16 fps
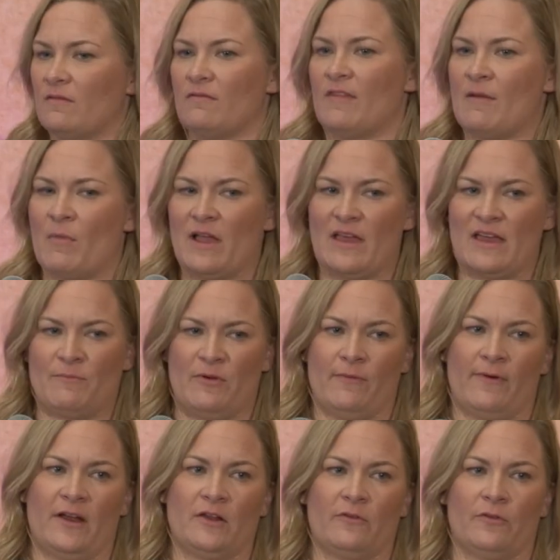they might be
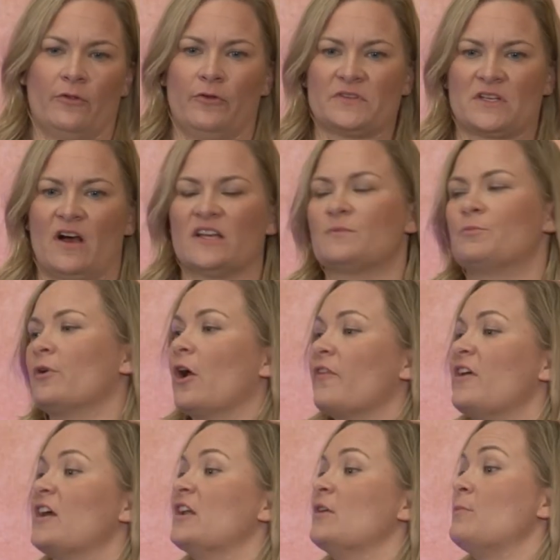running you the lowest cost, but are
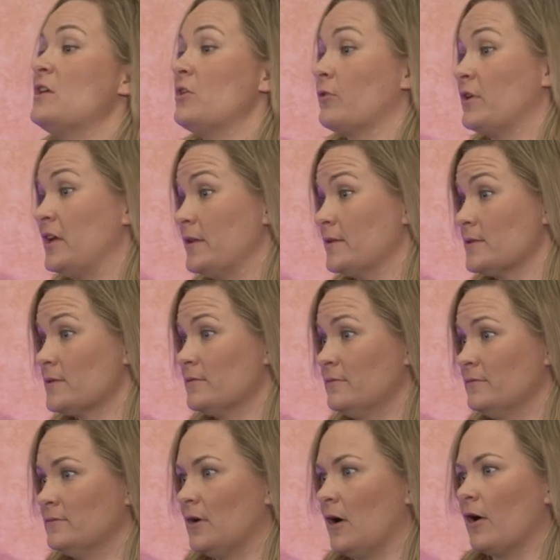they going to meet your needs?
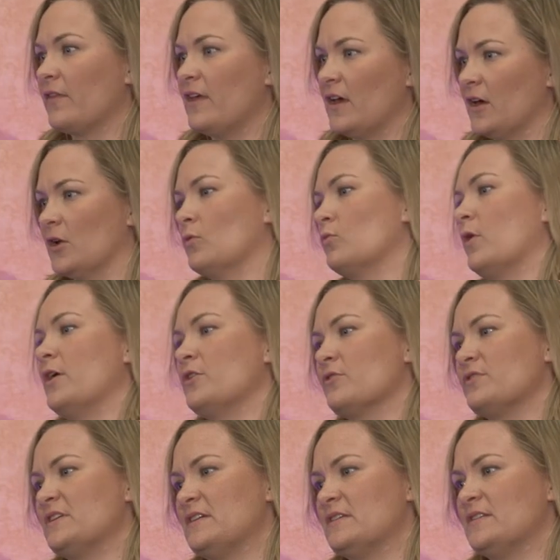Are they going to run
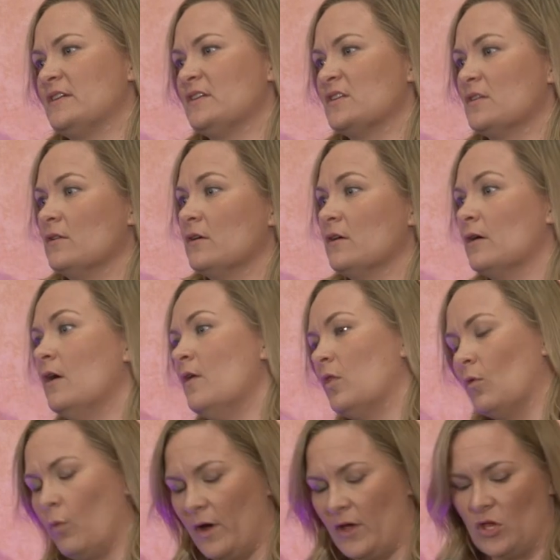your DC to the,
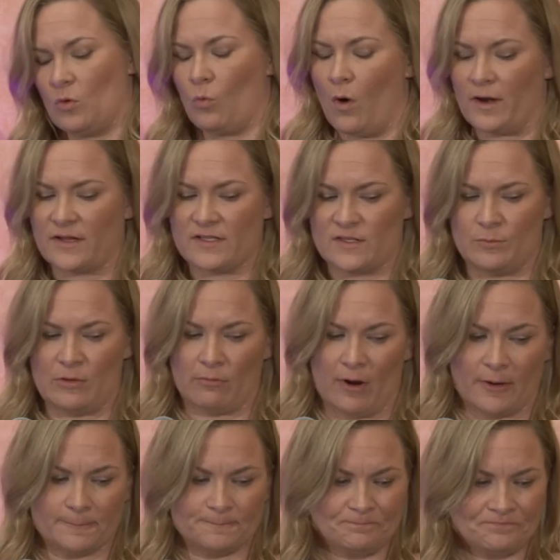the way you want it to be
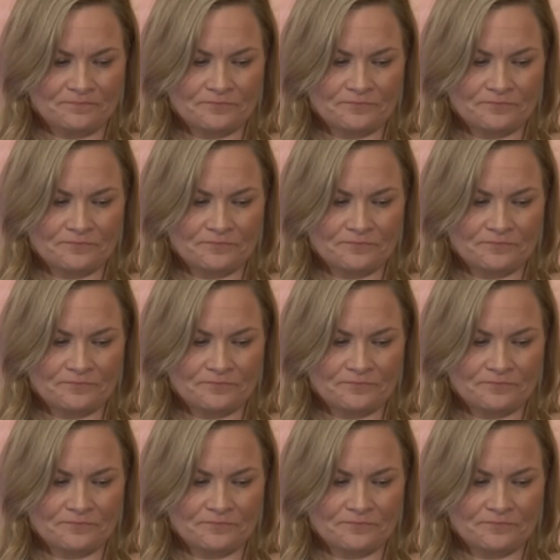run?